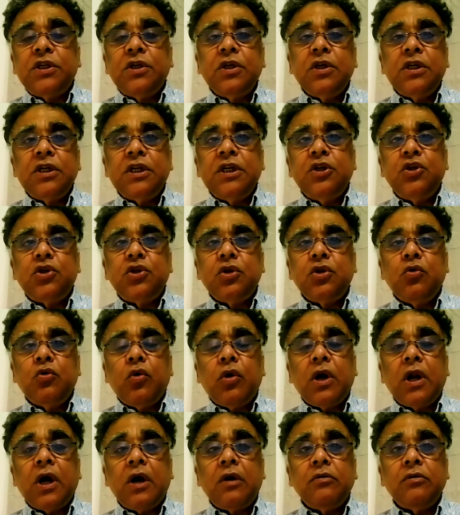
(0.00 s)
she used to
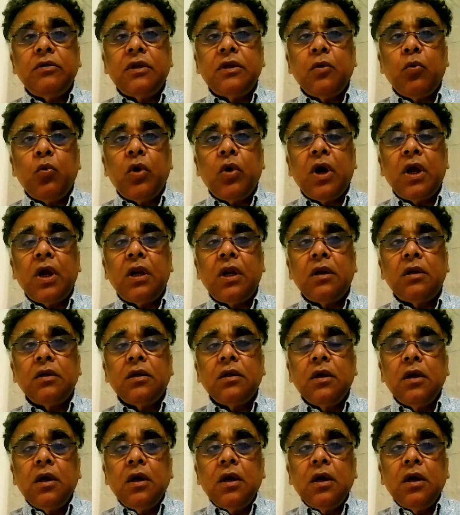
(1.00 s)
go around the world